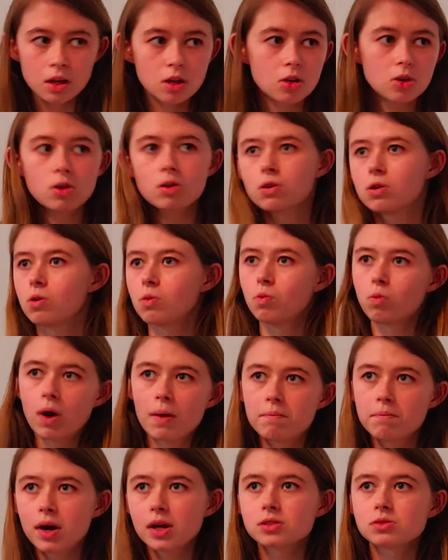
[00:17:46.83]
You don't know
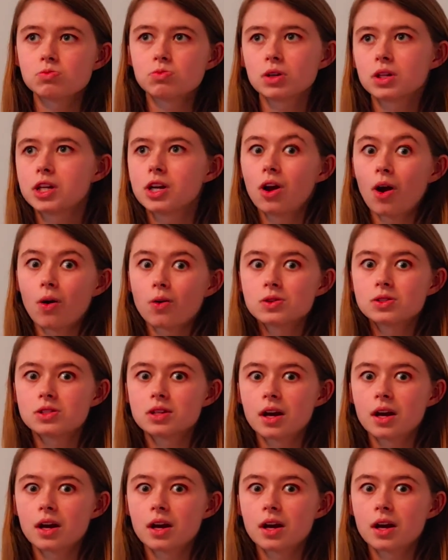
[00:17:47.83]
what bus really goes